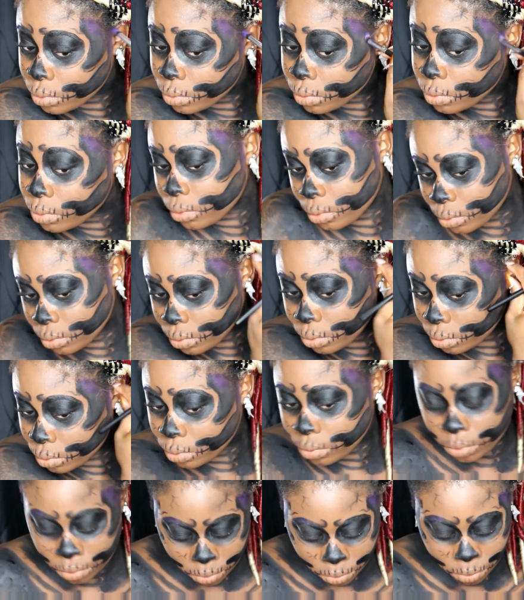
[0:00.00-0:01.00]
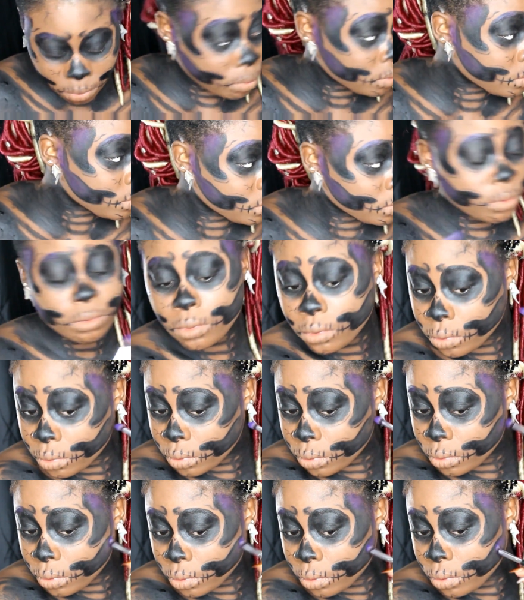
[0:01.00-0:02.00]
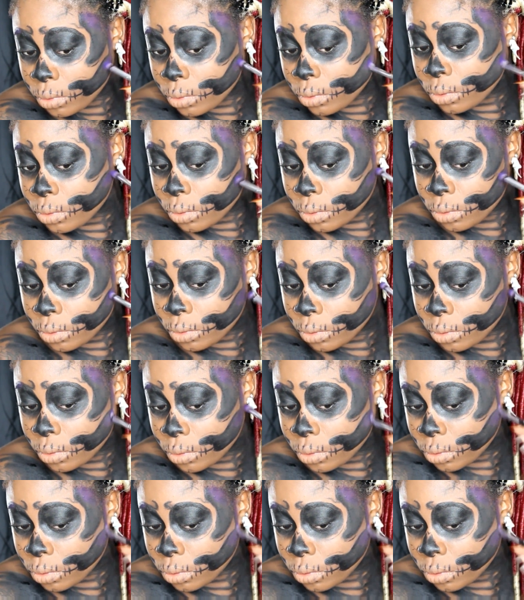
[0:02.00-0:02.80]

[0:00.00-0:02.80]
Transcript: with that dark purple from the 35D palette.